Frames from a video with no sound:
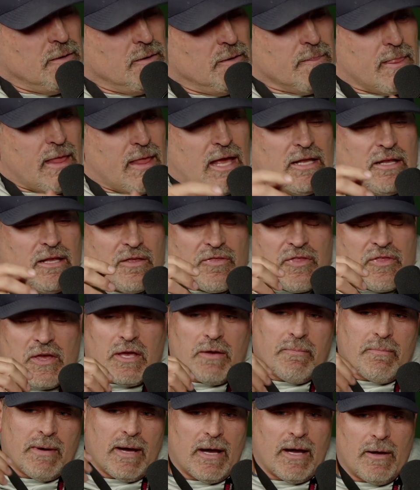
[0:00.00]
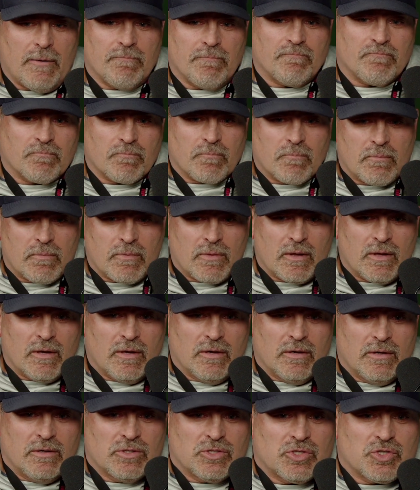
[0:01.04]
And you think about
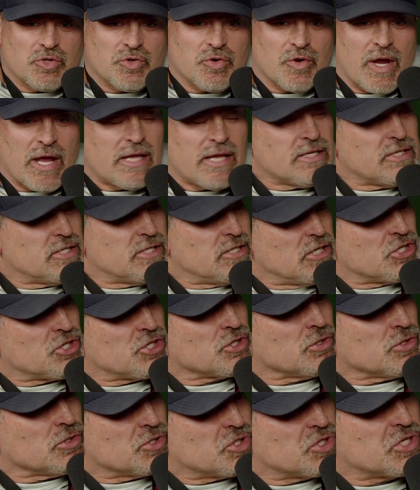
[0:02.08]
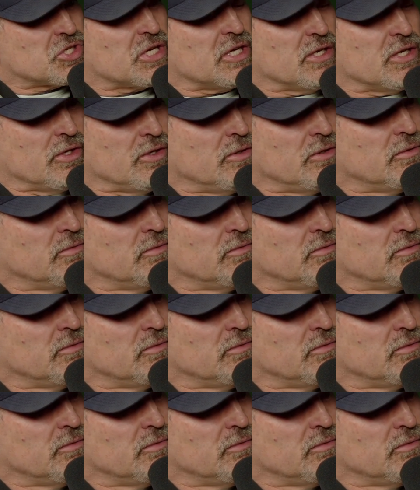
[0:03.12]
transitional skill.